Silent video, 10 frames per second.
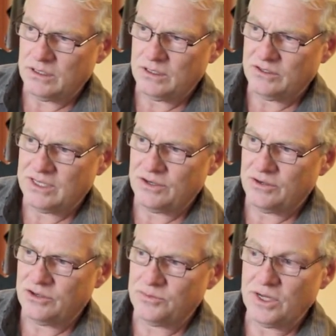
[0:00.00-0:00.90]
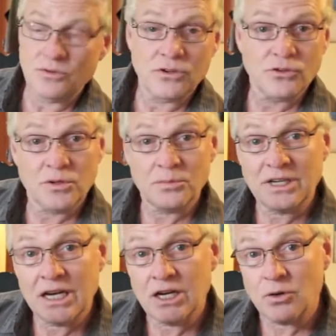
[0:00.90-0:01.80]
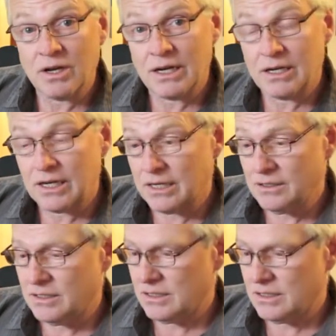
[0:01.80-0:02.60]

This character is made with a sweet potato head again.